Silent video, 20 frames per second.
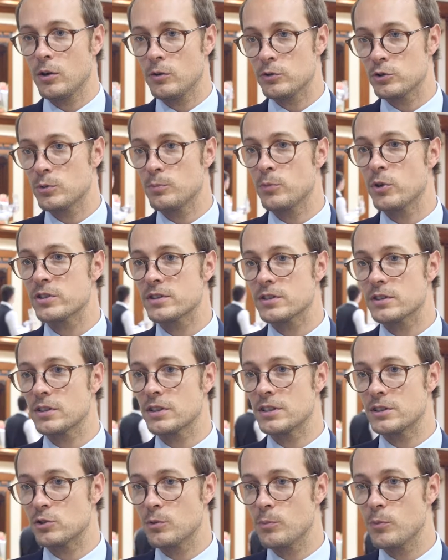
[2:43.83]
in
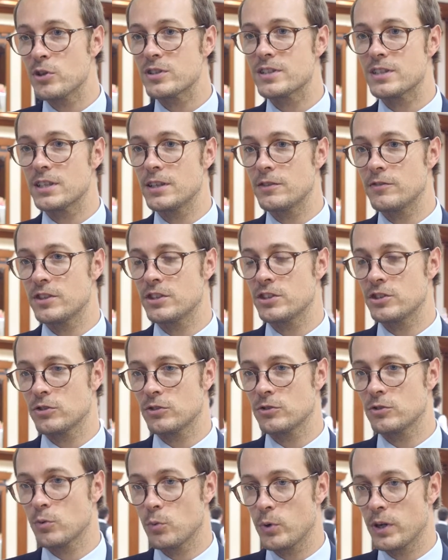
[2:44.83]
the most
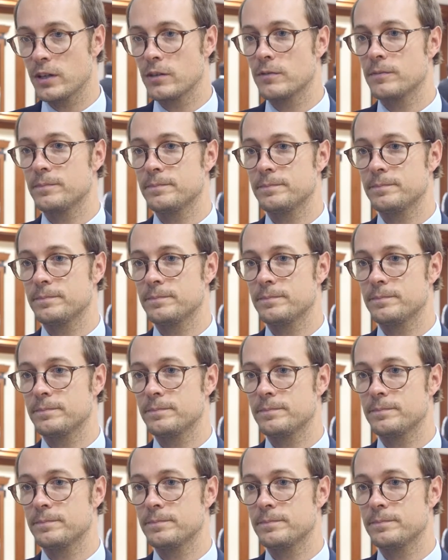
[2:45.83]
efficient way.